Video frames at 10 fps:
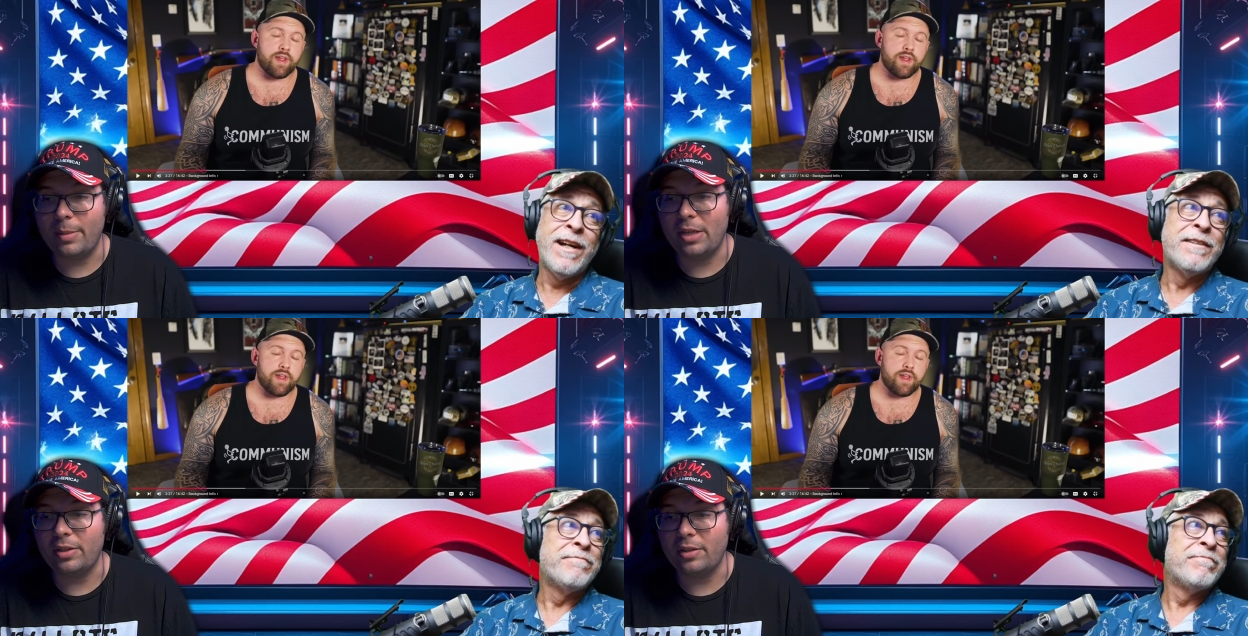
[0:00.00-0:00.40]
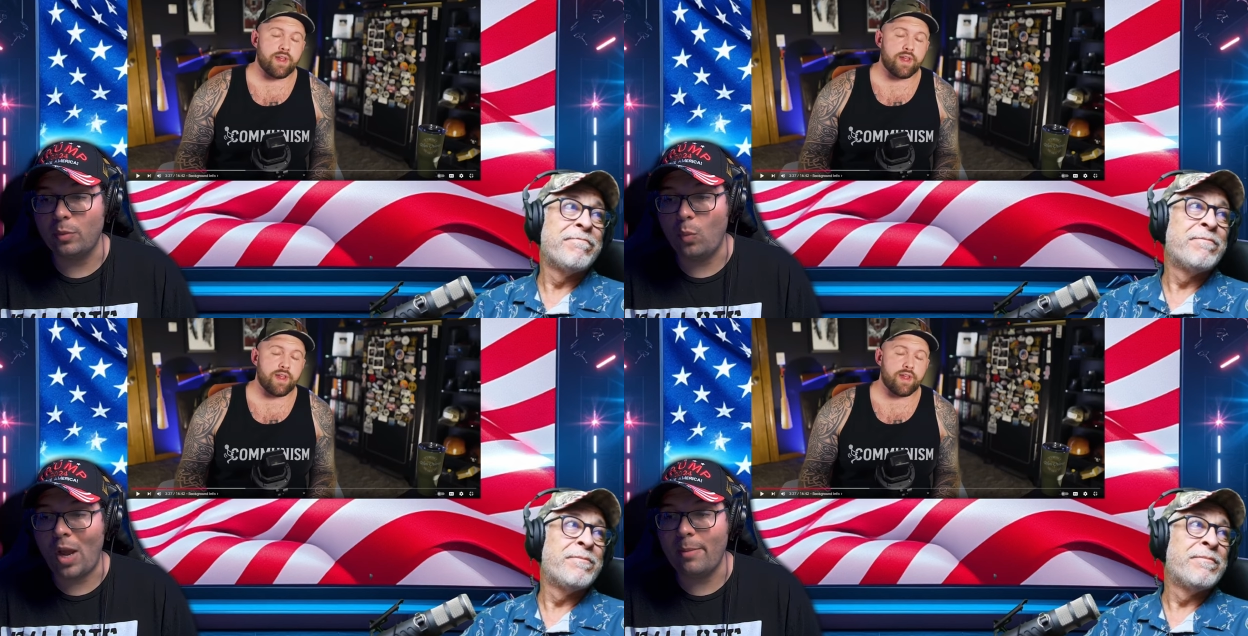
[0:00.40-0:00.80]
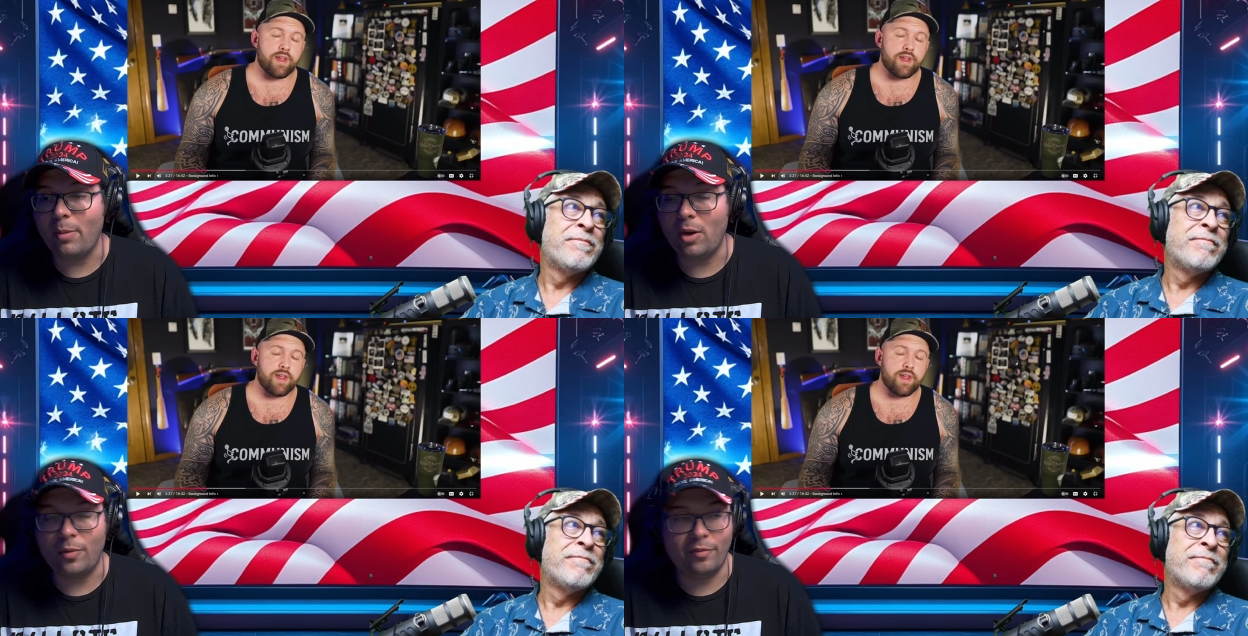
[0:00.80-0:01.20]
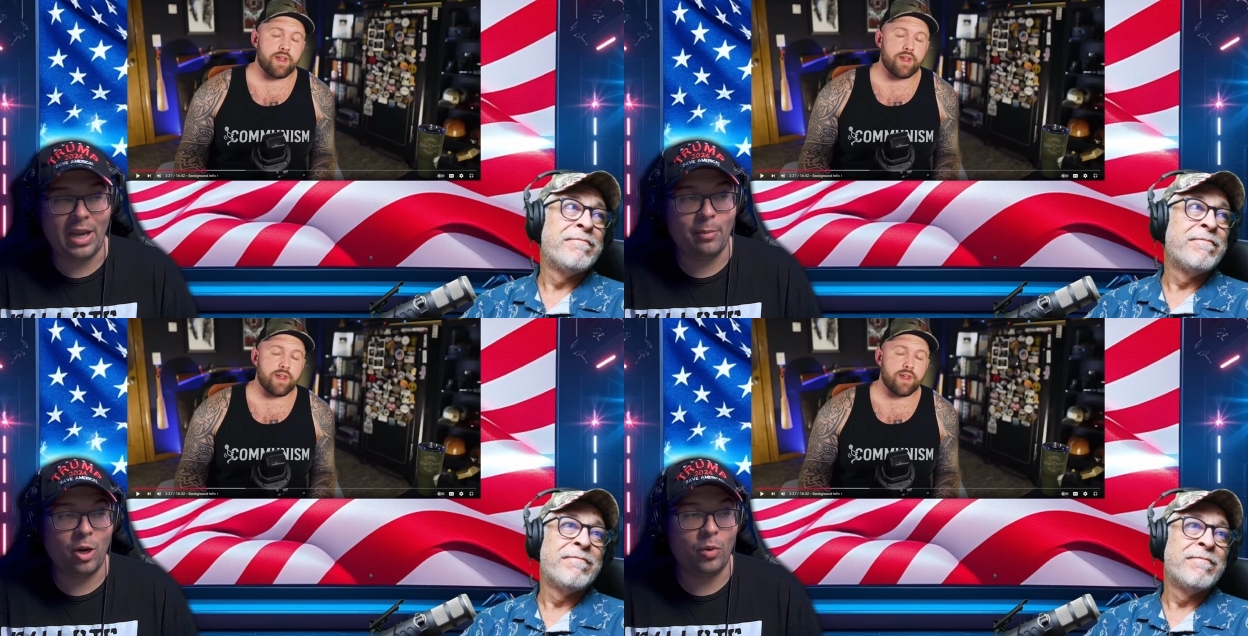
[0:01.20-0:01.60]
Speaker 1: about the Weimar
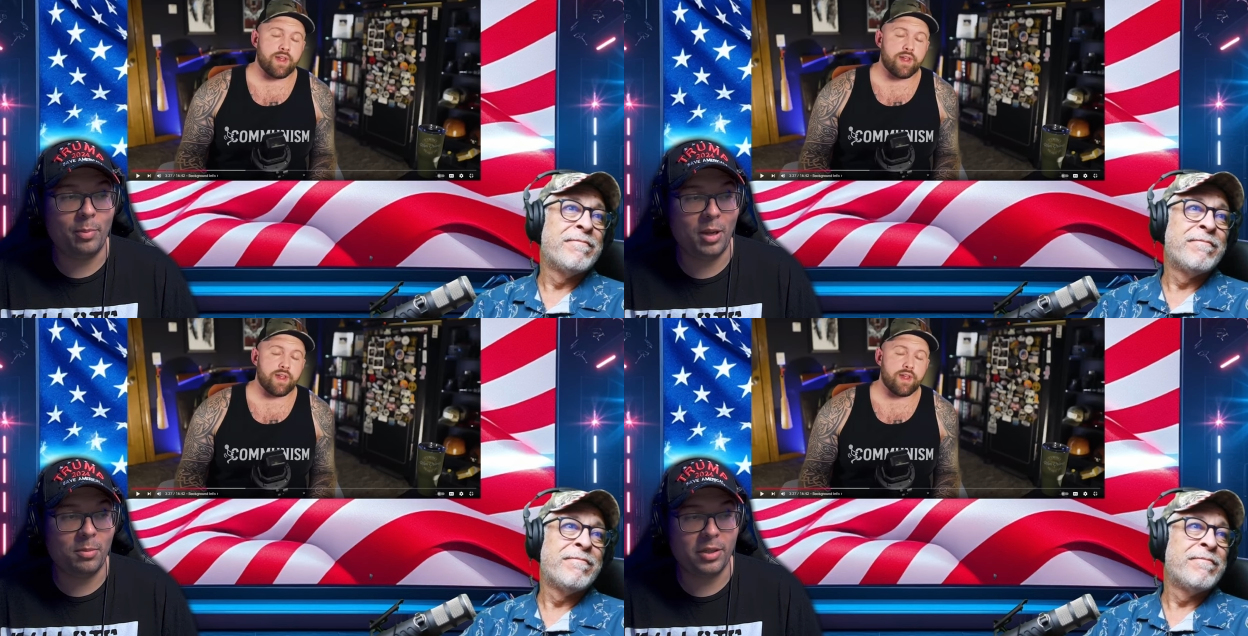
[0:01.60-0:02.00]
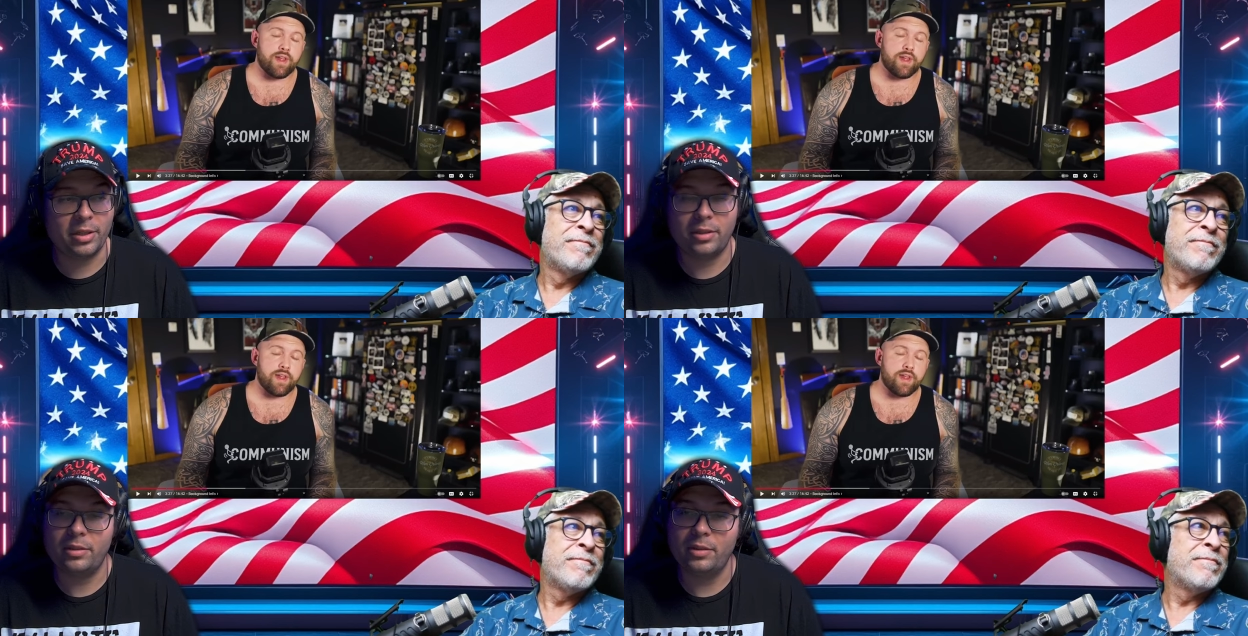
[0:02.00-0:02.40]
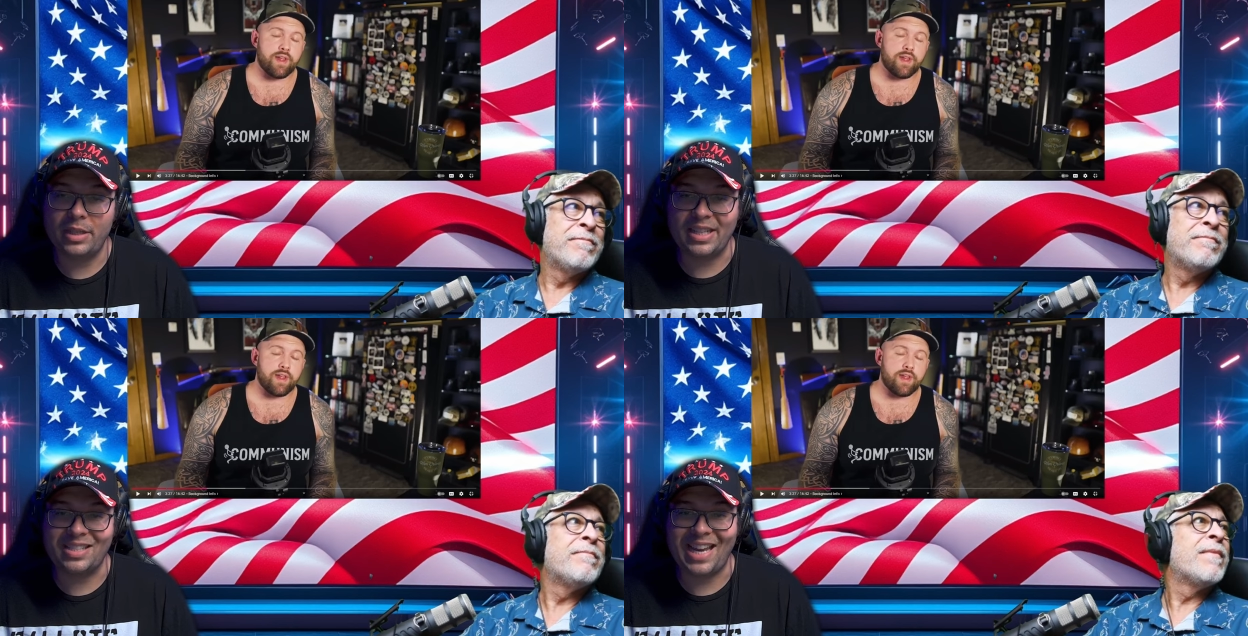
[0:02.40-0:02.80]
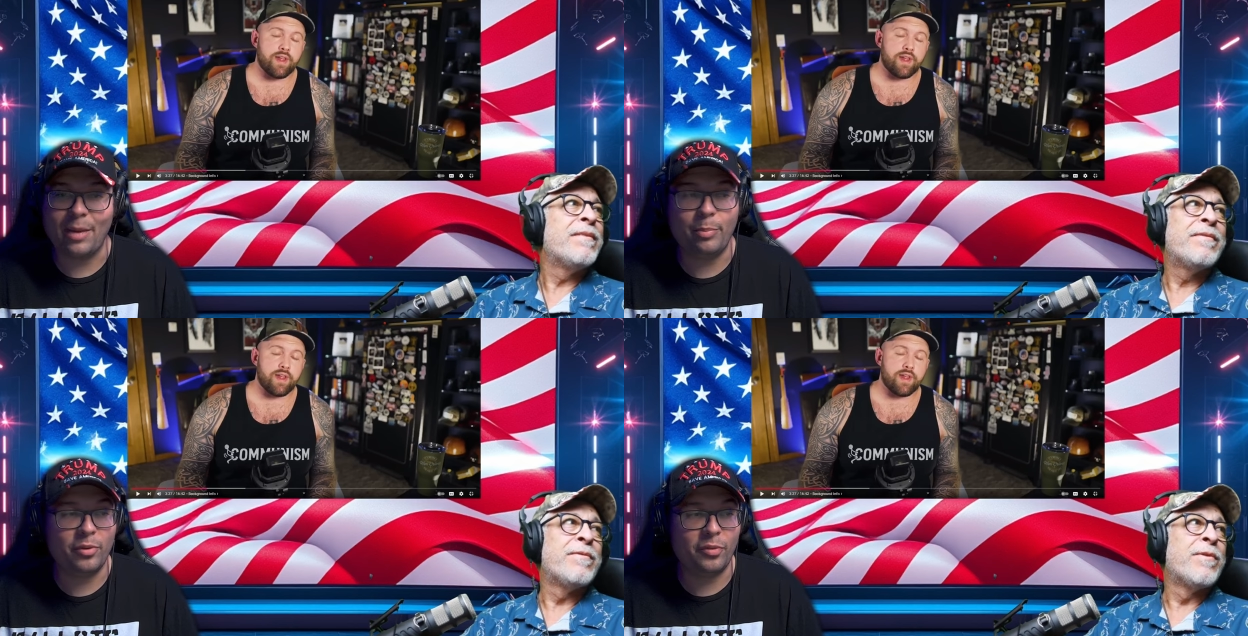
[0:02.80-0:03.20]
Weimar Republic
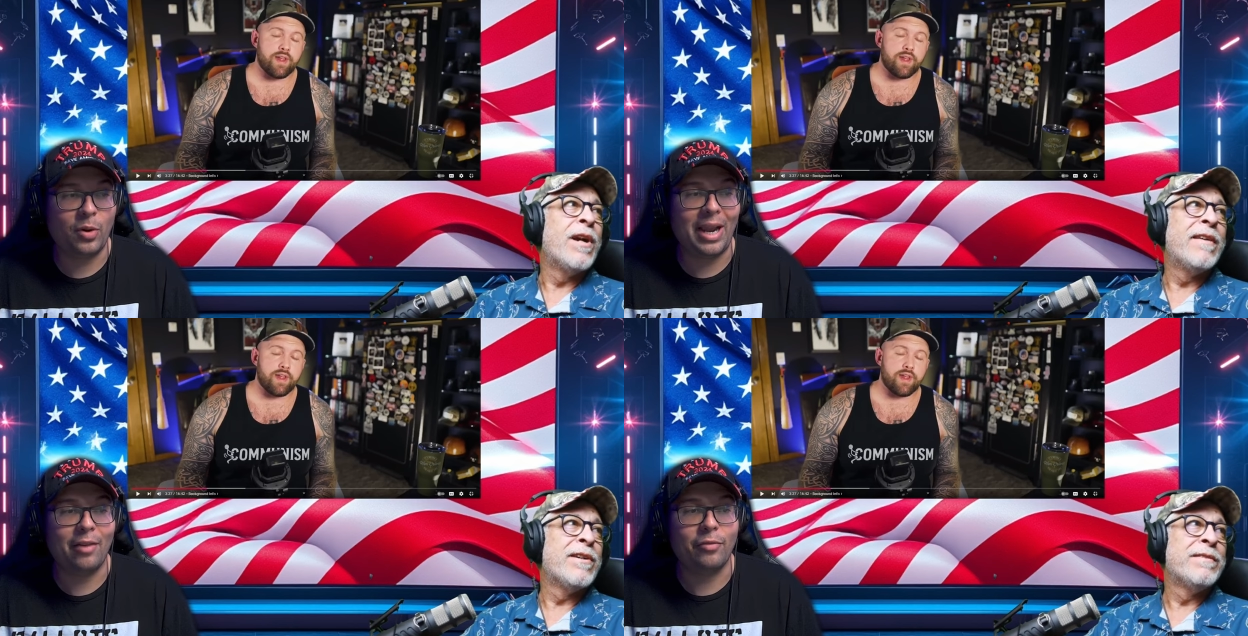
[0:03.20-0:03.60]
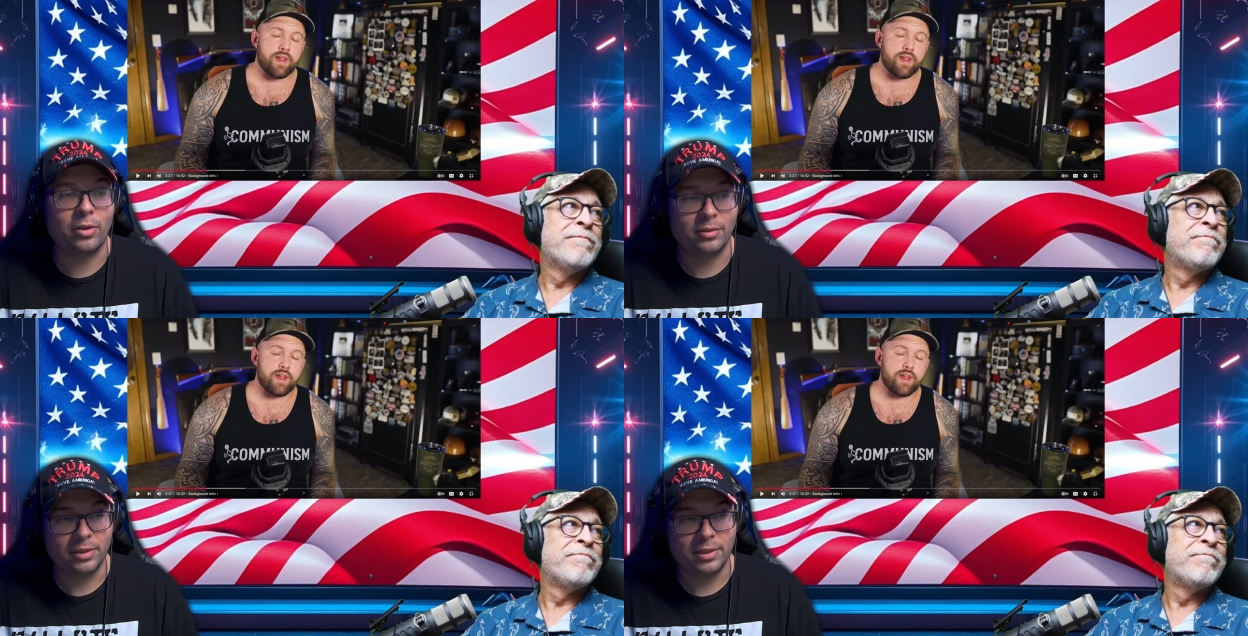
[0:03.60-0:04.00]
example forever. forever